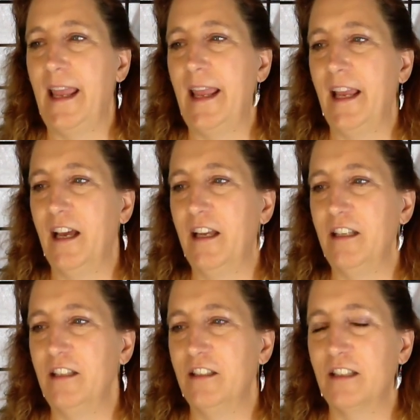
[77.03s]

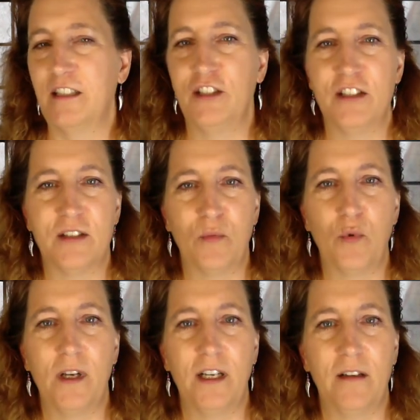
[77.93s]
and just
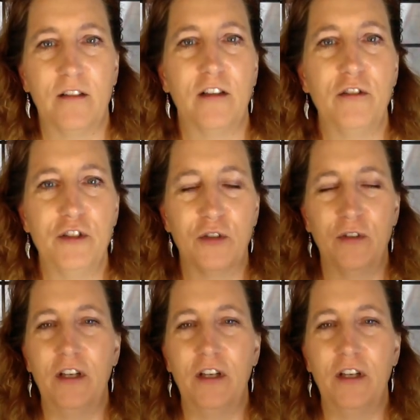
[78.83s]
what a close,